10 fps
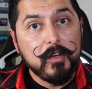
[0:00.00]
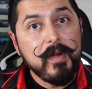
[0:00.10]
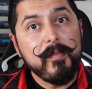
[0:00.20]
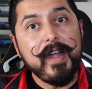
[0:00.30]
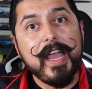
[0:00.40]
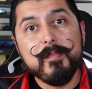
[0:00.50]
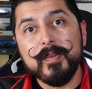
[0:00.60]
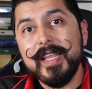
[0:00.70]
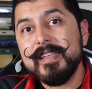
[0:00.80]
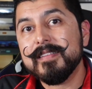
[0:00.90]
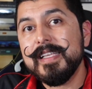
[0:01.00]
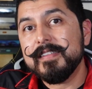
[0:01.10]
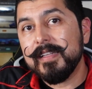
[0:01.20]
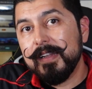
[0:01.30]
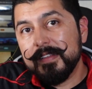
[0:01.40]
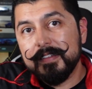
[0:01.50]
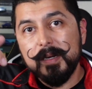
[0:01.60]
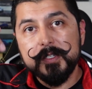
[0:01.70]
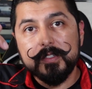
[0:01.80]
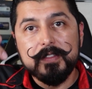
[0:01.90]
remember, I place links in the
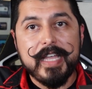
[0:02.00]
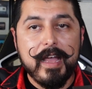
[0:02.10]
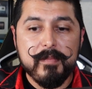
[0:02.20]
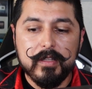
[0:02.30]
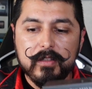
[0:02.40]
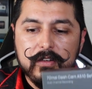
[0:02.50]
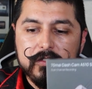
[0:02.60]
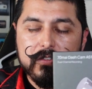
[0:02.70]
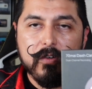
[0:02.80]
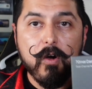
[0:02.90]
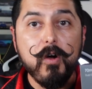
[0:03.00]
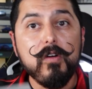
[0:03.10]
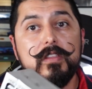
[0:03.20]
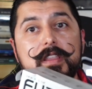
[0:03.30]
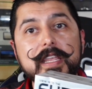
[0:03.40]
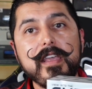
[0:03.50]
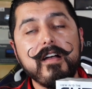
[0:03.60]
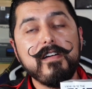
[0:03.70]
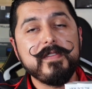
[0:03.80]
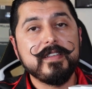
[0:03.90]
description down below to all 3
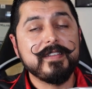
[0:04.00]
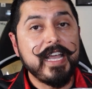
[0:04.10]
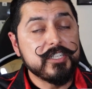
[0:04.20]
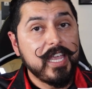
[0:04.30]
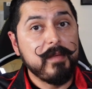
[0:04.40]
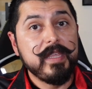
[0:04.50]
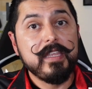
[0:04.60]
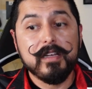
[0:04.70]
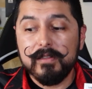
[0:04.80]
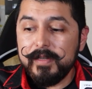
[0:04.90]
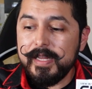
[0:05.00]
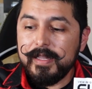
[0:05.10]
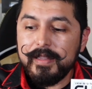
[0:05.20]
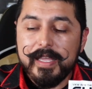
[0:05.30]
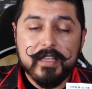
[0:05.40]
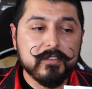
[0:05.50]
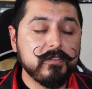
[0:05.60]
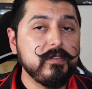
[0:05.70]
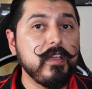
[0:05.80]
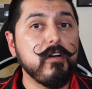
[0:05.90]
of these dashcam, including links
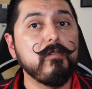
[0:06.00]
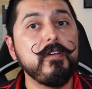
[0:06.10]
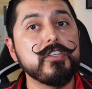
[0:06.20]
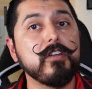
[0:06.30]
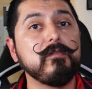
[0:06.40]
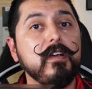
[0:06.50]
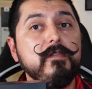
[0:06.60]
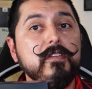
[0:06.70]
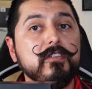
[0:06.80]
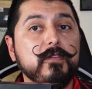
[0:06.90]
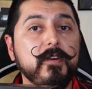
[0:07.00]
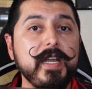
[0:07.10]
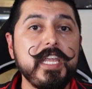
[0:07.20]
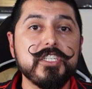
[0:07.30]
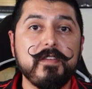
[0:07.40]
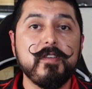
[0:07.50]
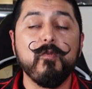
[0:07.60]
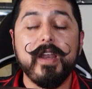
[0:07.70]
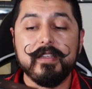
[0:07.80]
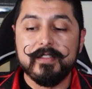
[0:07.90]
to the original reviews for each if you
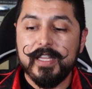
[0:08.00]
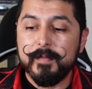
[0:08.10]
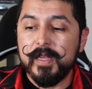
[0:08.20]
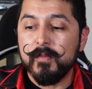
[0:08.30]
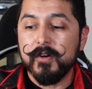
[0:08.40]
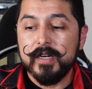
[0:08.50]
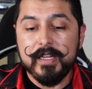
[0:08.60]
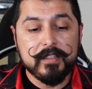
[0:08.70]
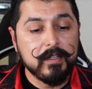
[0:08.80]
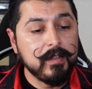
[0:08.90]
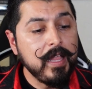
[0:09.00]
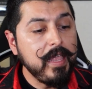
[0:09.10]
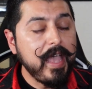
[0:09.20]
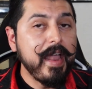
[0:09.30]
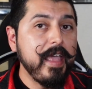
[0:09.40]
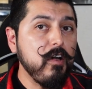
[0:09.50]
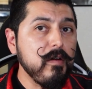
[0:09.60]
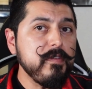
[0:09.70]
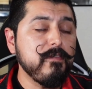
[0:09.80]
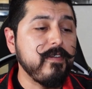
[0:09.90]
wanna see them in more detail. And I
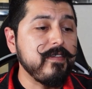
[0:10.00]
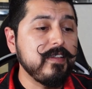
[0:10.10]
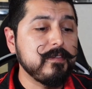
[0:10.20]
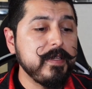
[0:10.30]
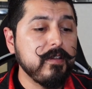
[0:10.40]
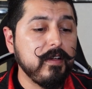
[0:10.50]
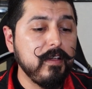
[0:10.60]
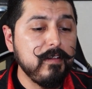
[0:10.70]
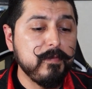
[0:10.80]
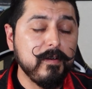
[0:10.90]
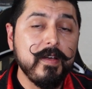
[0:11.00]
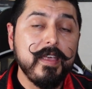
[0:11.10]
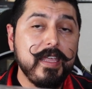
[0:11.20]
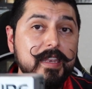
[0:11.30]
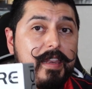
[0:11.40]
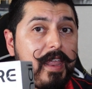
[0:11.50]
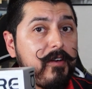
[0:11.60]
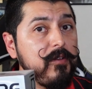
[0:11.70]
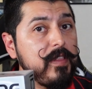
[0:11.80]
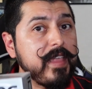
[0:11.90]
hope you found this video helpful in
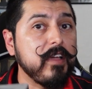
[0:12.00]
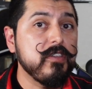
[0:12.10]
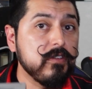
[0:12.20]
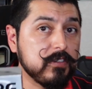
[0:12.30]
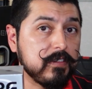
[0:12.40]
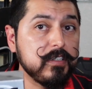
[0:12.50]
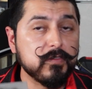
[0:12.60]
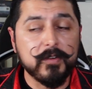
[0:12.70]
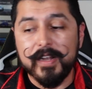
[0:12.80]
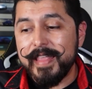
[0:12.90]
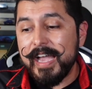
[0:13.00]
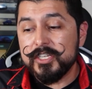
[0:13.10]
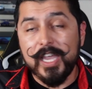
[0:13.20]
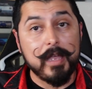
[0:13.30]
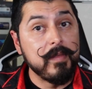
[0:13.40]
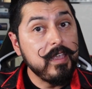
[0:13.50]
narrowing down your search for a dashcam.